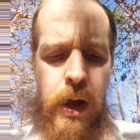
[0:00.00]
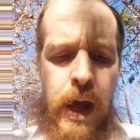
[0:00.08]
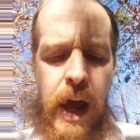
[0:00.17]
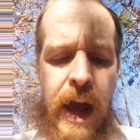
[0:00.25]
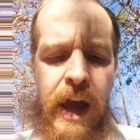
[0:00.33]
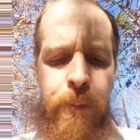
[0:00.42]

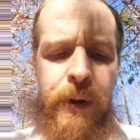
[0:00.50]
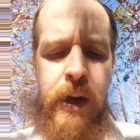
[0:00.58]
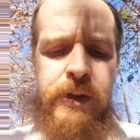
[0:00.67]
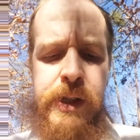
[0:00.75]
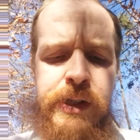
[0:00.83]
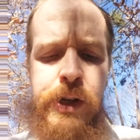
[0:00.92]
And
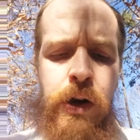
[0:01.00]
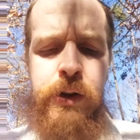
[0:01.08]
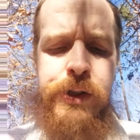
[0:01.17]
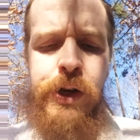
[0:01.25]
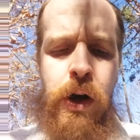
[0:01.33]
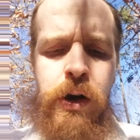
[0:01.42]
because the Song
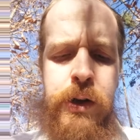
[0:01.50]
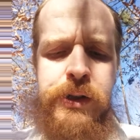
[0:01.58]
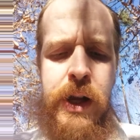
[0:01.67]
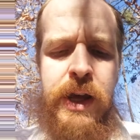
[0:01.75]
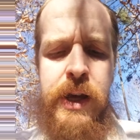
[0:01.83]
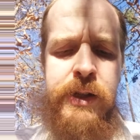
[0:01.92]
of Songs
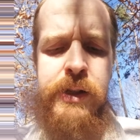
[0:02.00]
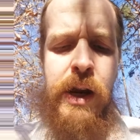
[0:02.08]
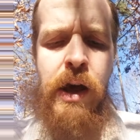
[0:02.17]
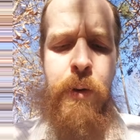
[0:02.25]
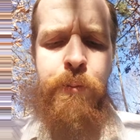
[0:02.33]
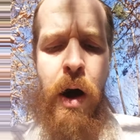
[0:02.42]
is,
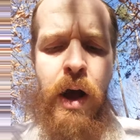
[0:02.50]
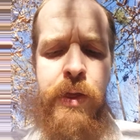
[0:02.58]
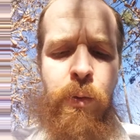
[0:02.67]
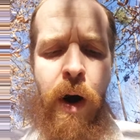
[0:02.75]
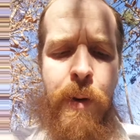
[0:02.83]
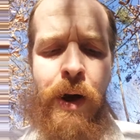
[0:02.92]
by the
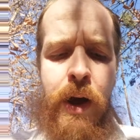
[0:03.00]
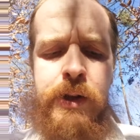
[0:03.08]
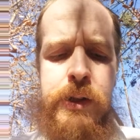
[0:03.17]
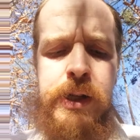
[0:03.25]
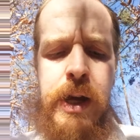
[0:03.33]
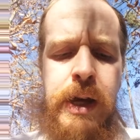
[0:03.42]

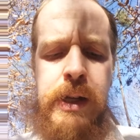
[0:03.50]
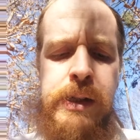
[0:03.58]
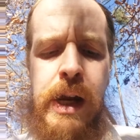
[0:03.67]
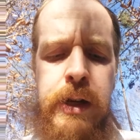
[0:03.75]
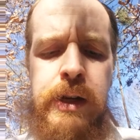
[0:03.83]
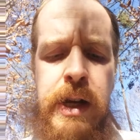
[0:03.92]
rabbis,
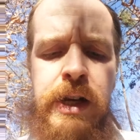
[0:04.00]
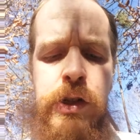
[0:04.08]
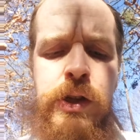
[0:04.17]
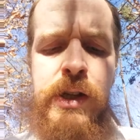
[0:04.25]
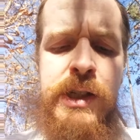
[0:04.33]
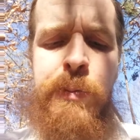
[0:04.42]
said to teach
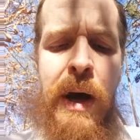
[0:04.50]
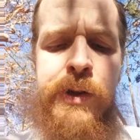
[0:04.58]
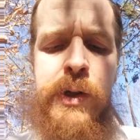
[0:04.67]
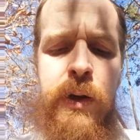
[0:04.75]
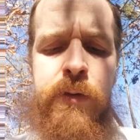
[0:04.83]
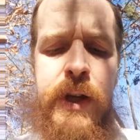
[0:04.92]
the
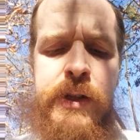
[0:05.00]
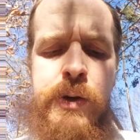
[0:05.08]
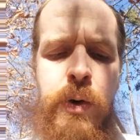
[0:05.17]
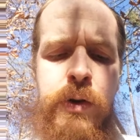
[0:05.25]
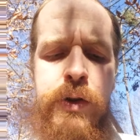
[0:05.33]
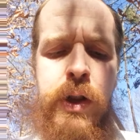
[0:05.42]
espousal of
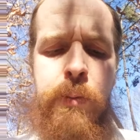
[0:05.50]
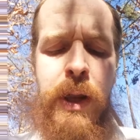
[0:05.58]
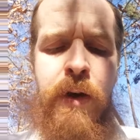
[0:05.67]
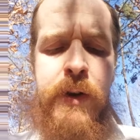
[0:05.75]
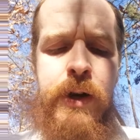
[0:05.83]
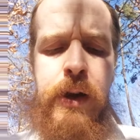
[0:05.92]
Israel to the
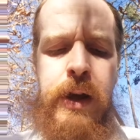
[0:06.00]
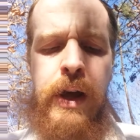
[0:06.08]
beloved